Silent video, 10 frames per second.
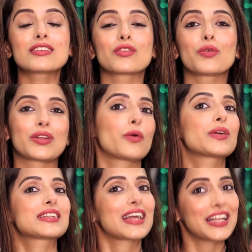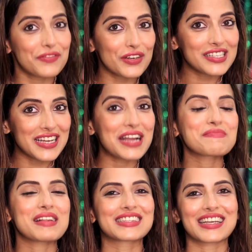So without wasting any further
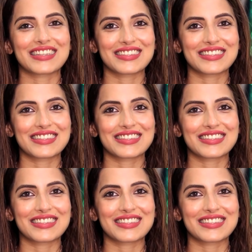time, let's get